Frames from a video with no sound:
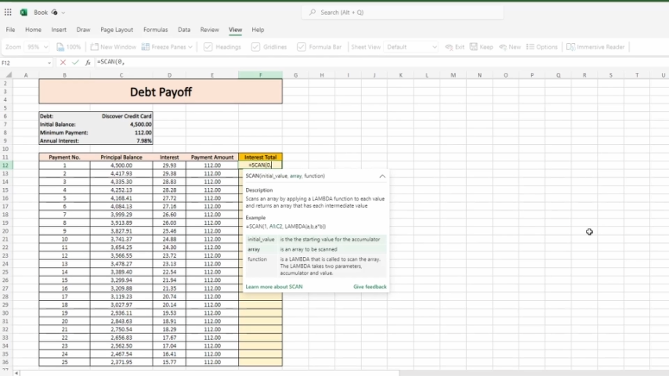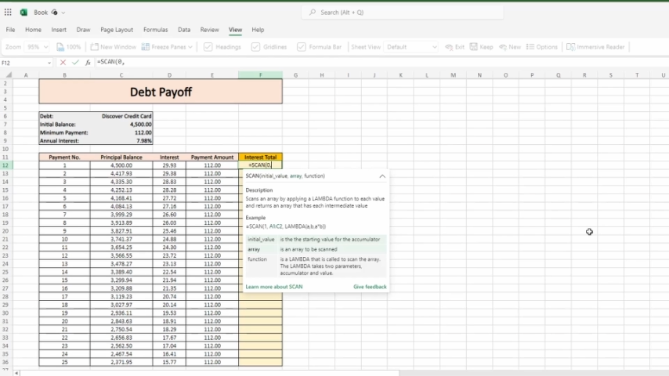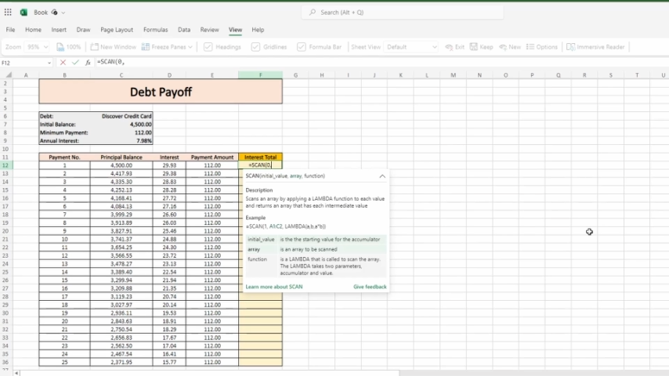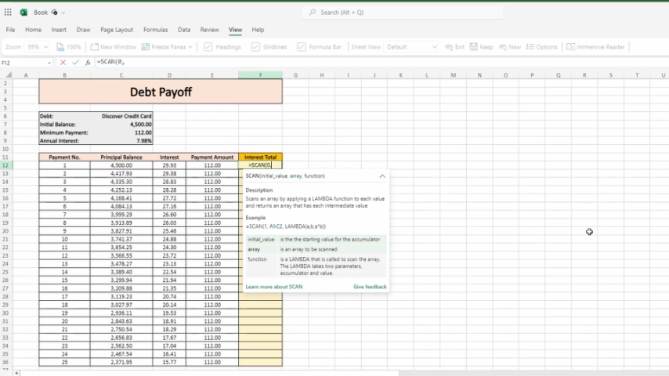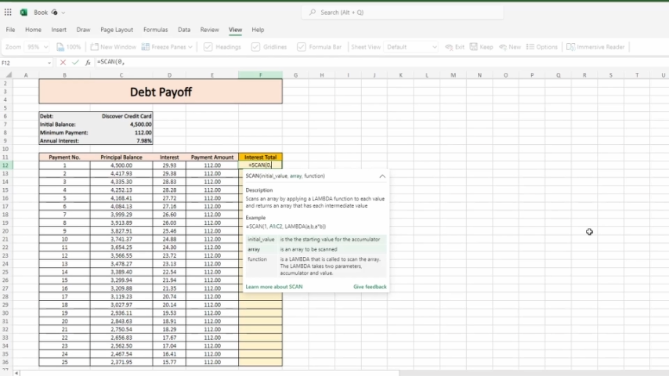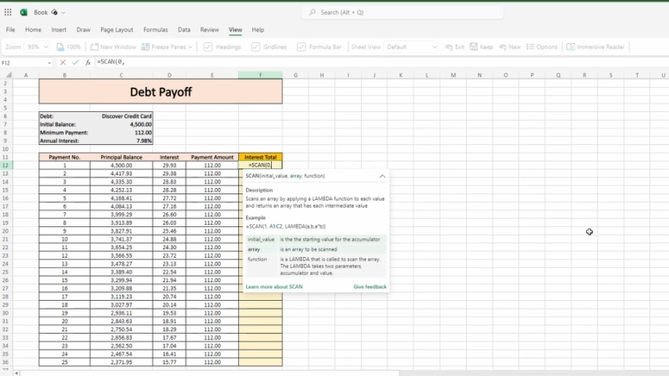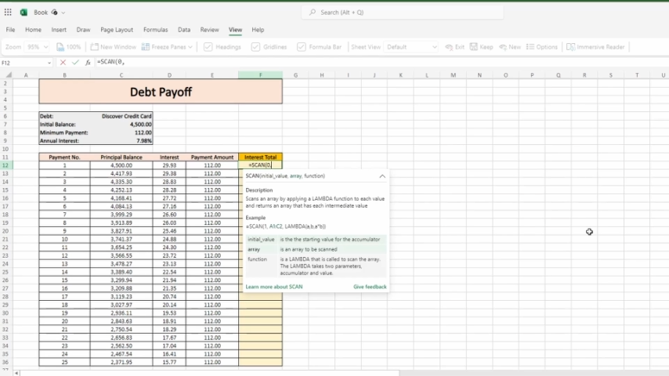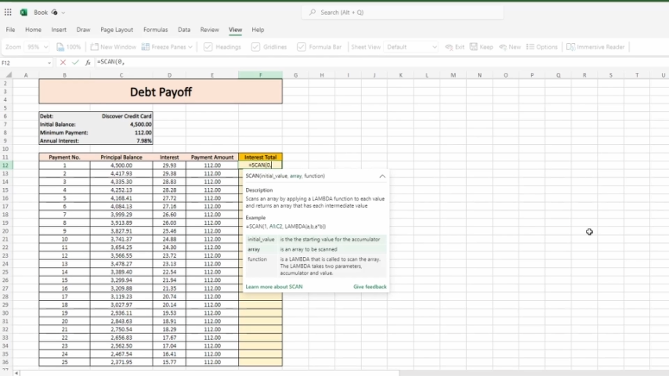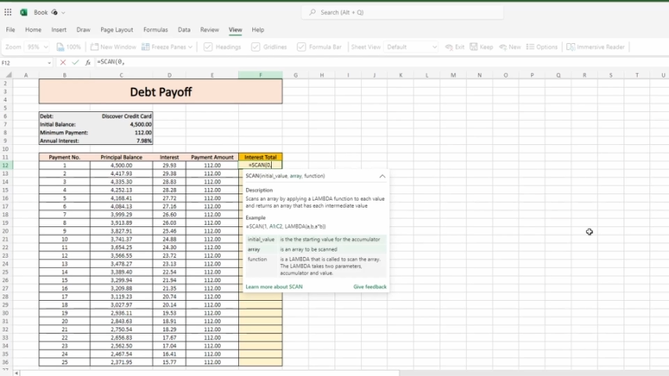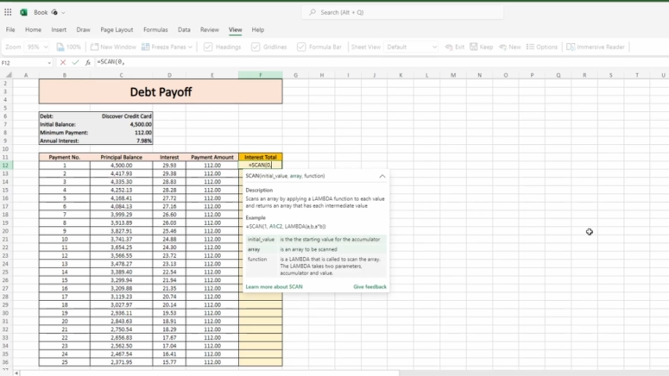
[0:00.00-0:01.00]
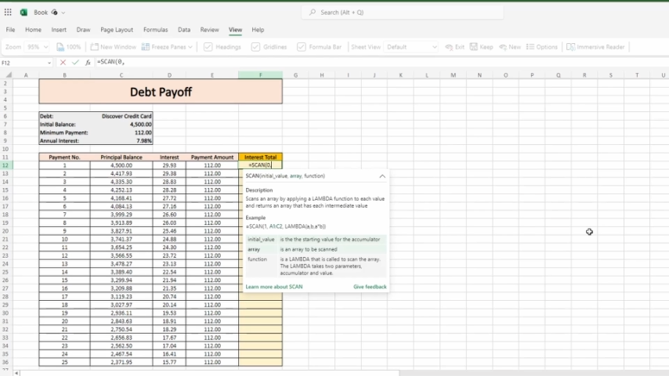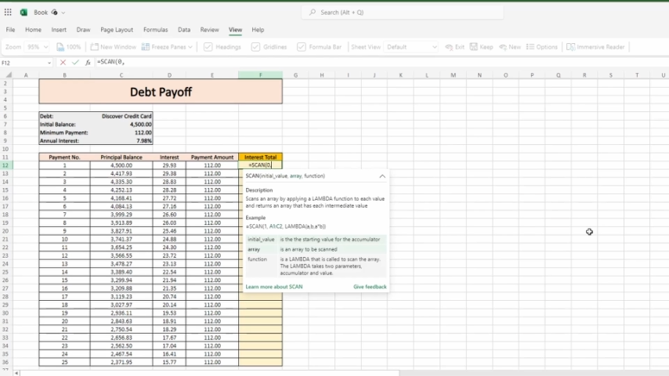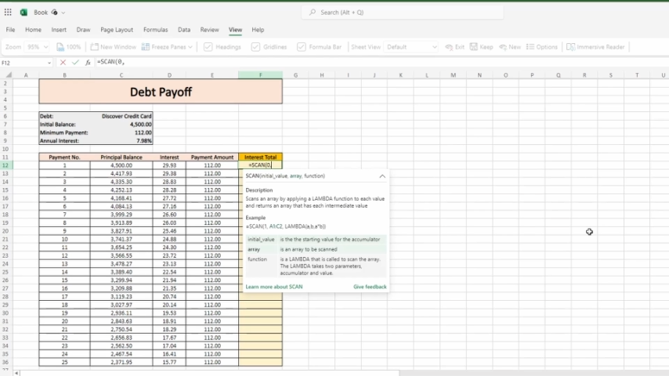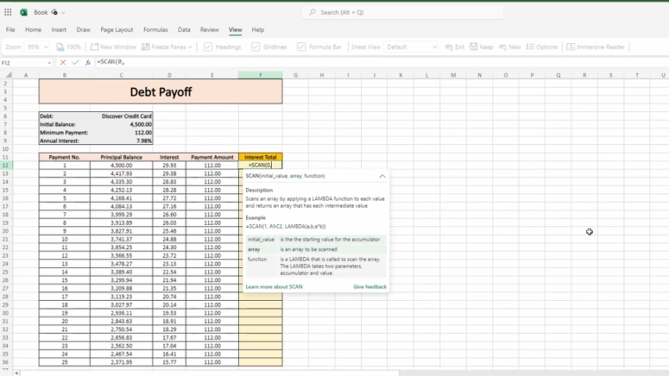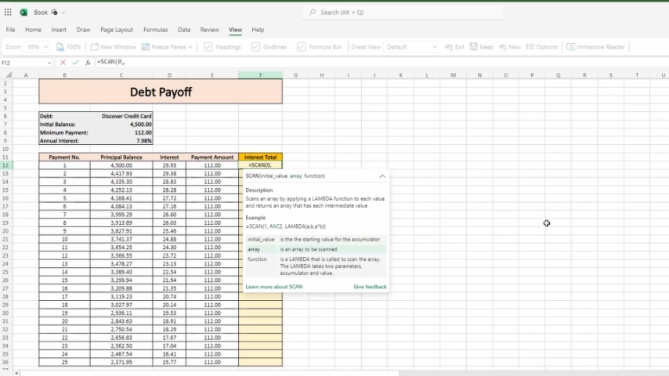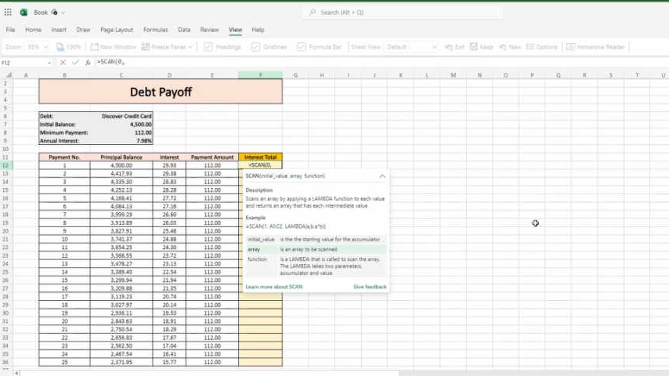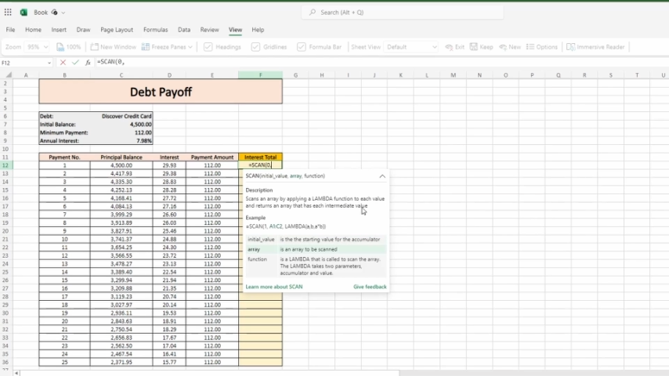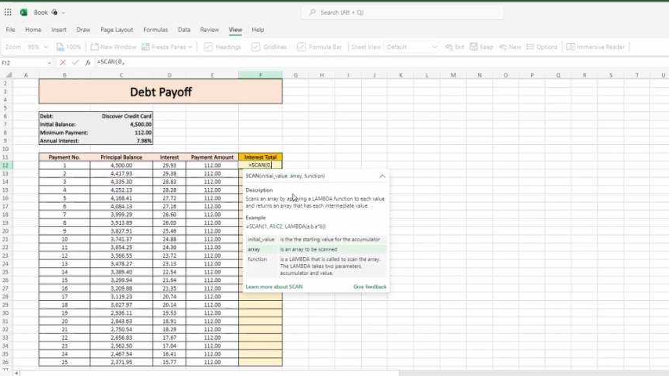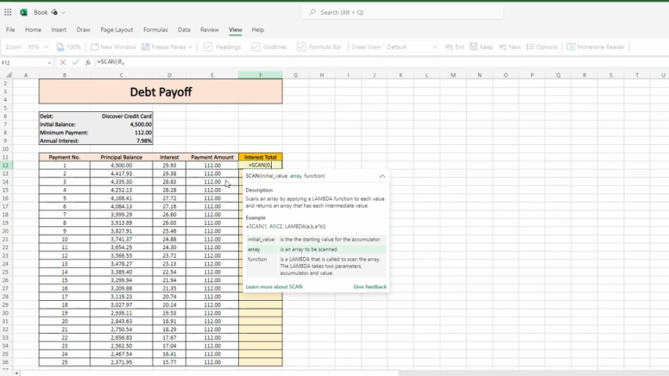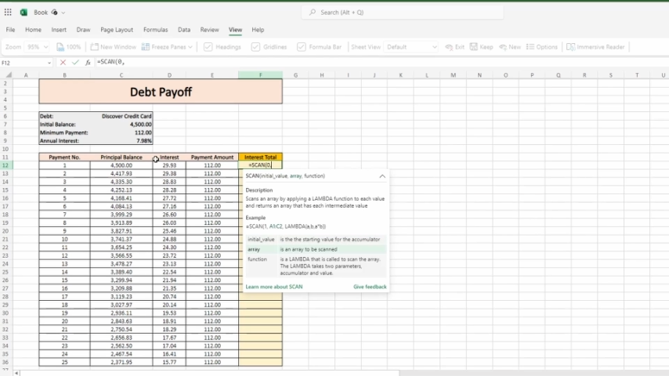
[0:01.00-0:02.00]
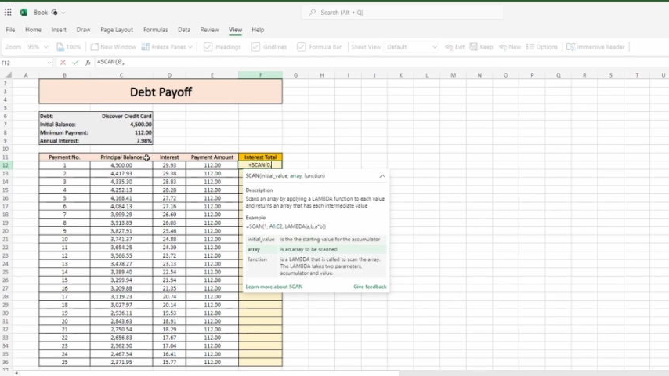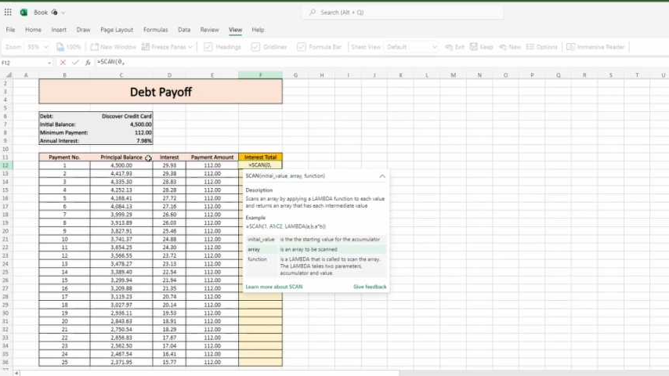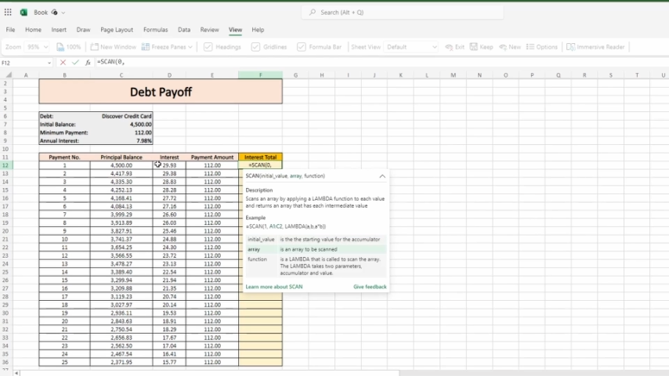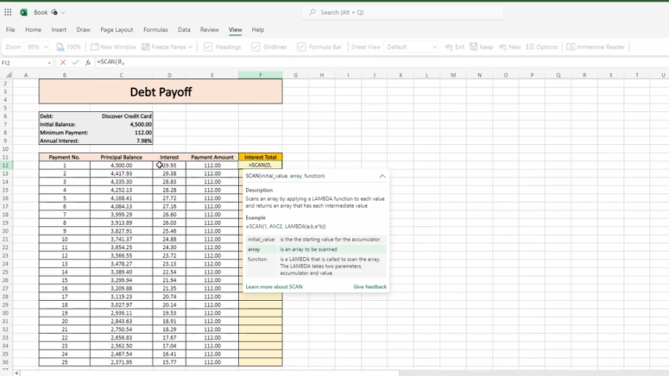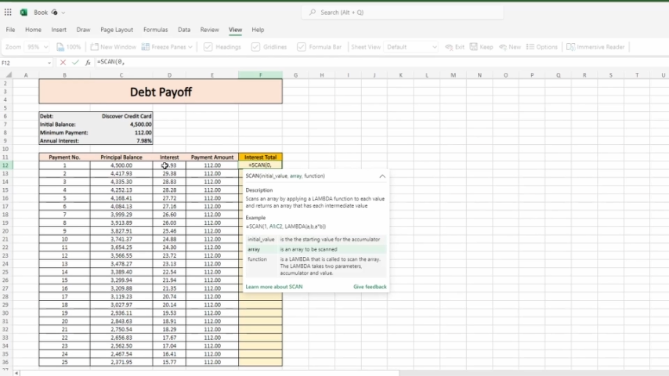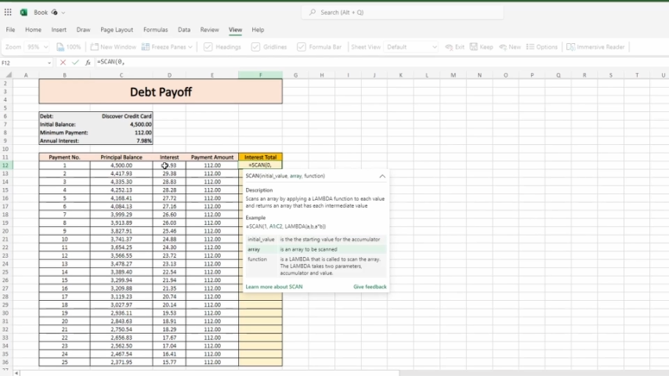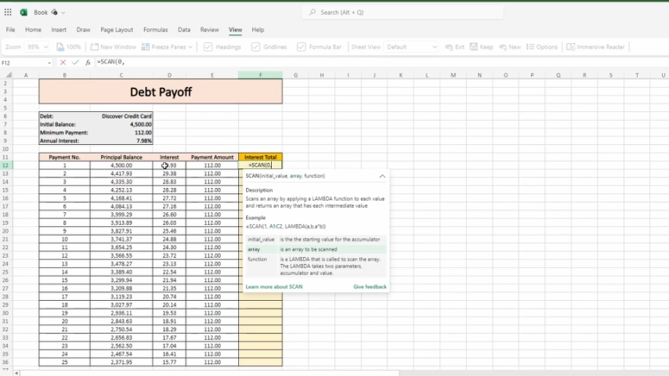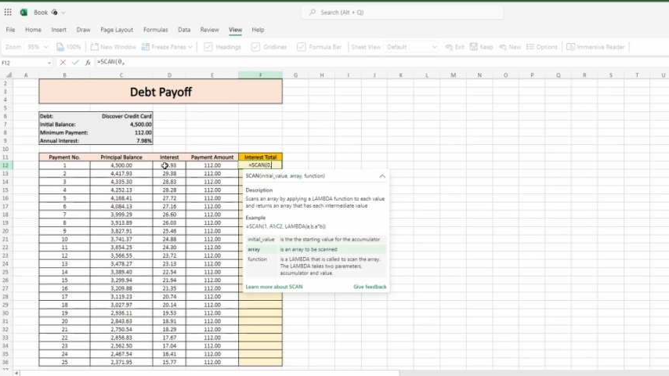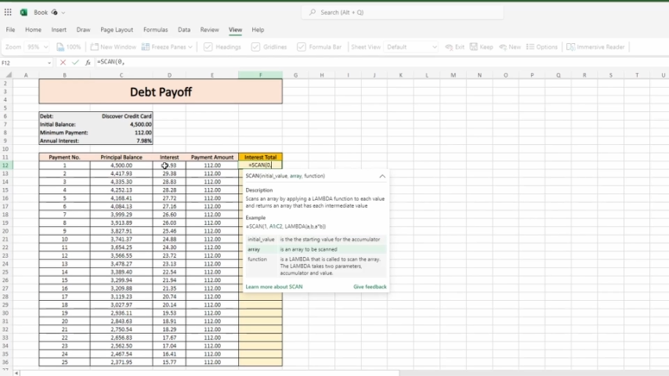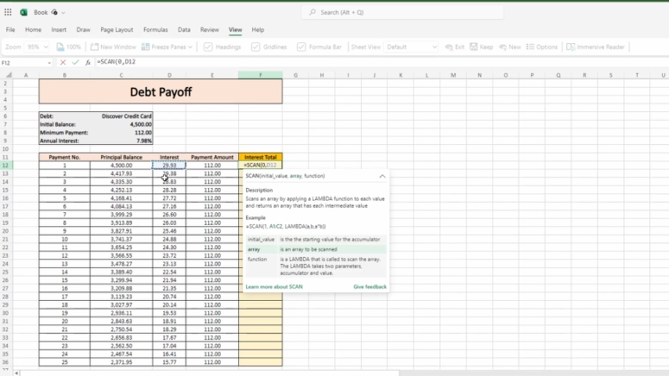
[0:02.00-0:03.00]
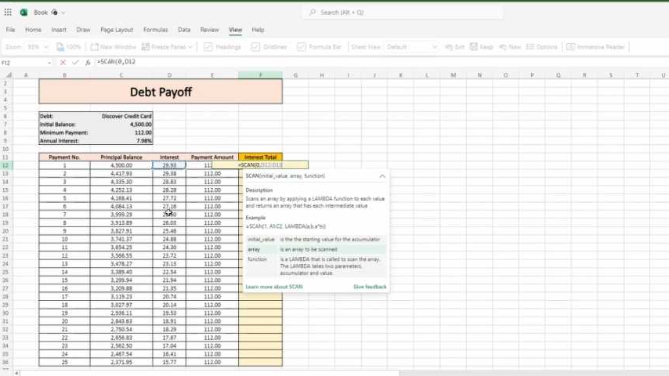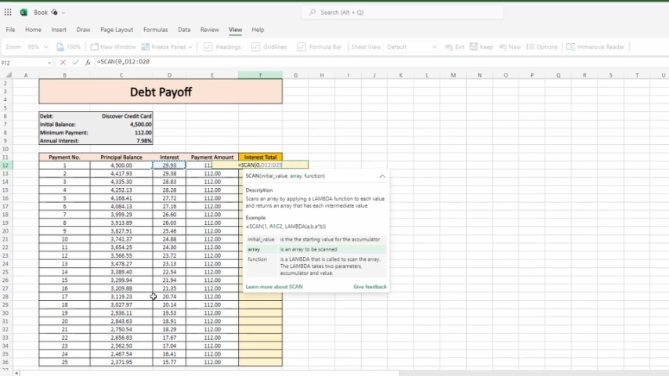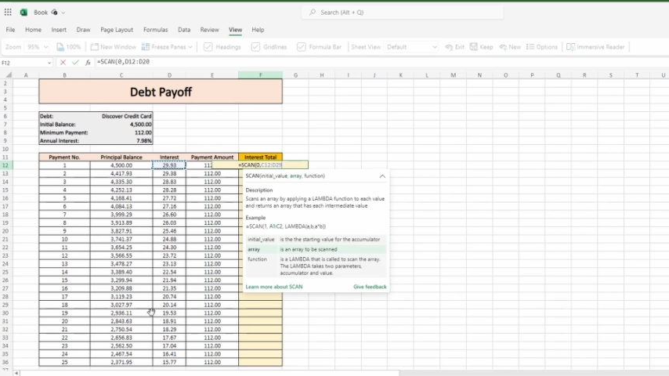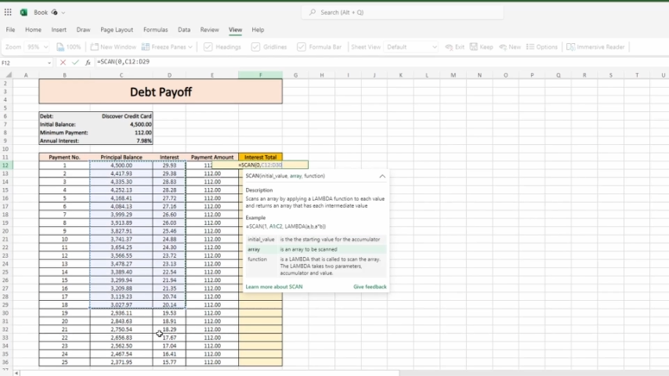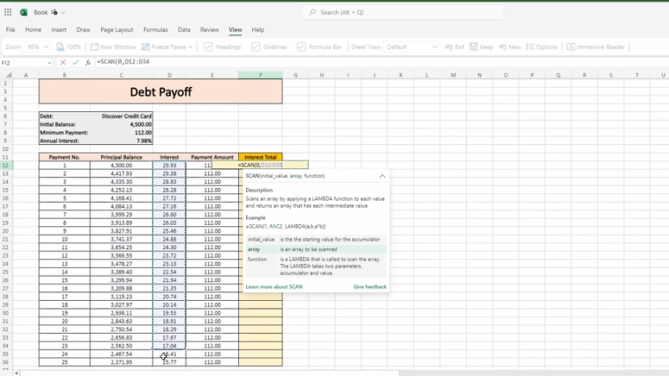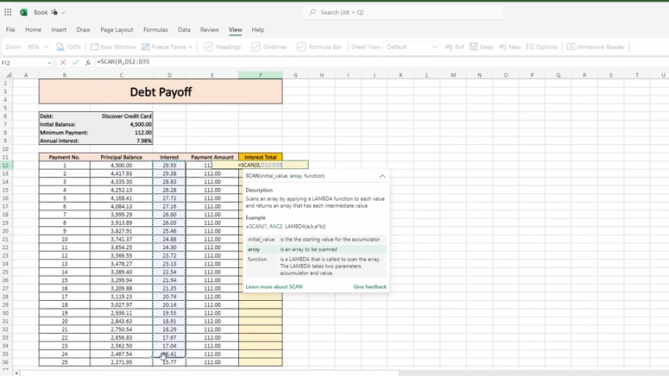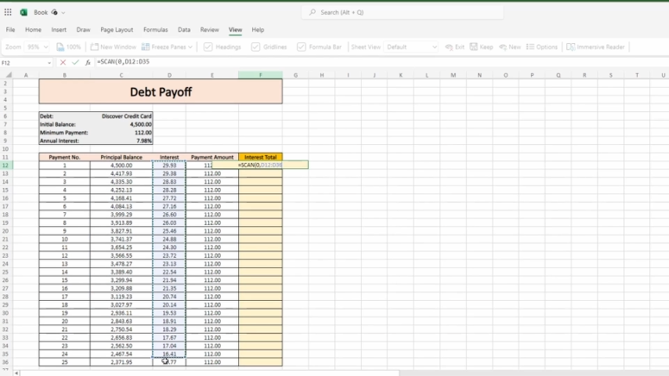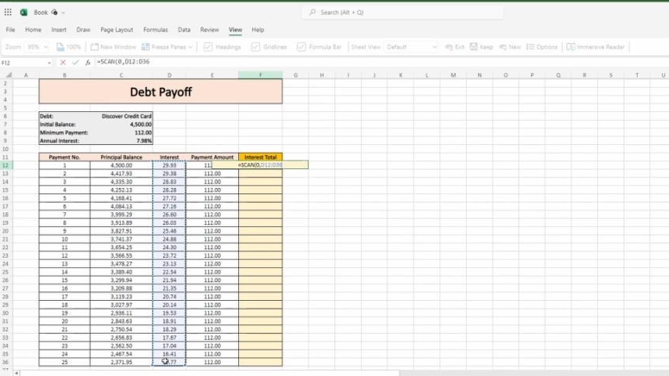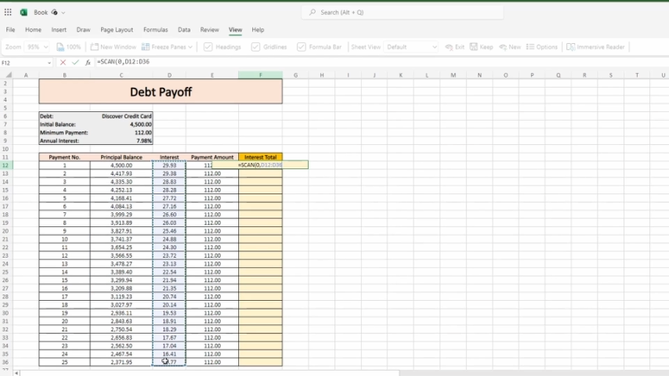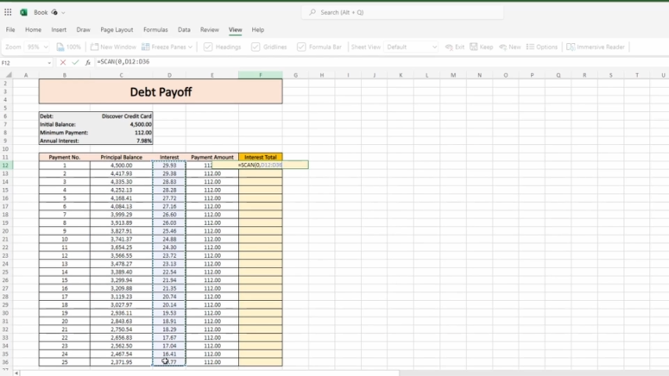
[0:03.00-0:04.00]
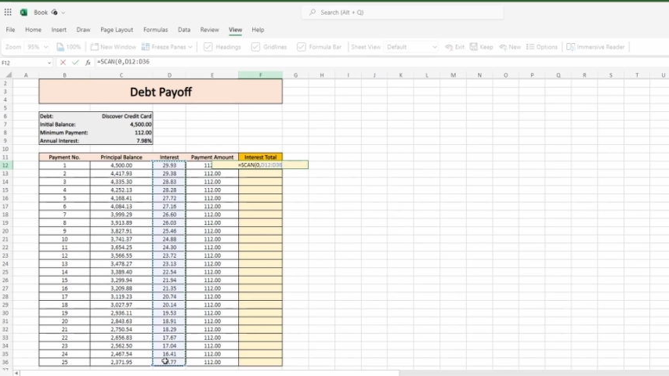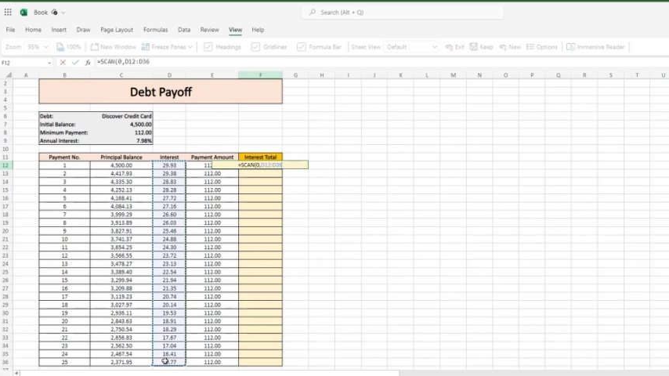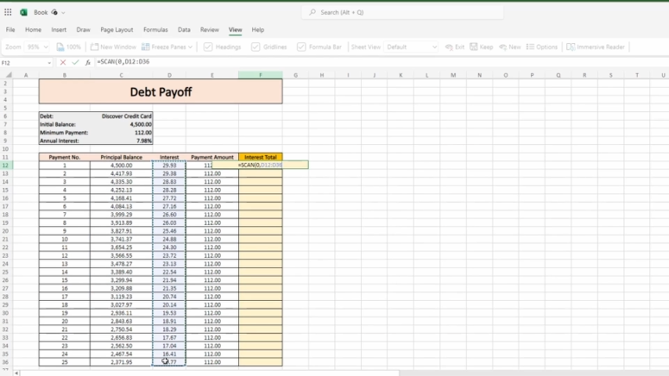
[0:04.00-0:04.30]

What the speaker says: [unreadable: no face in view]